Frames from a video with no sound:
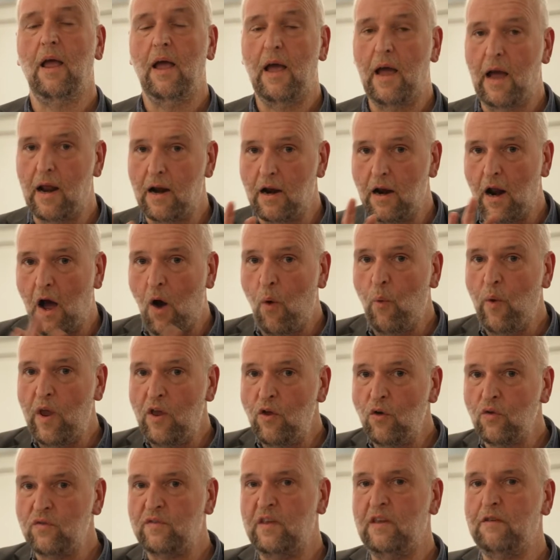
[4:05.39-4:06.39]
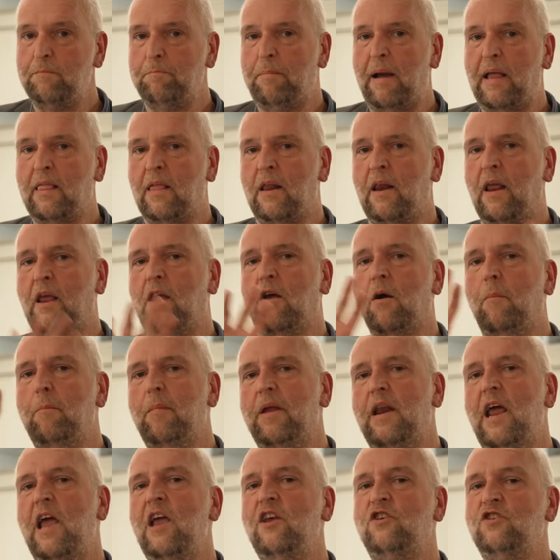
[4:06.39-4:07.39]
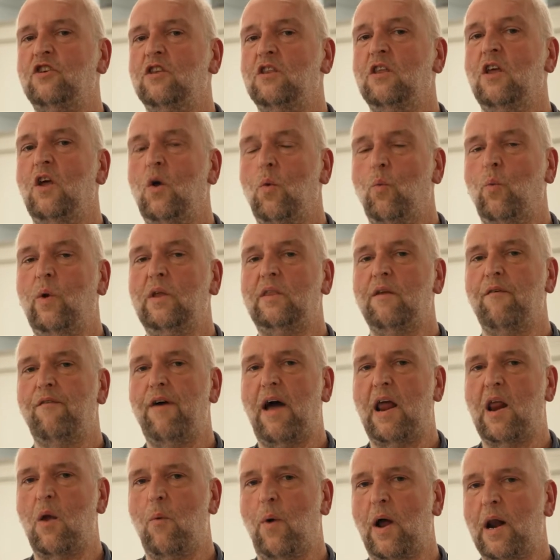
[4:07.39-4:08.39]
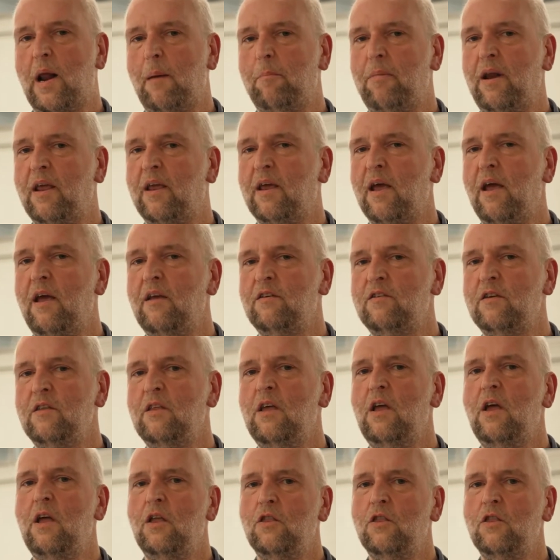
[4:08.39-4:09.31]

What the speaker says: And now we use this pattern in combination with the VariOne application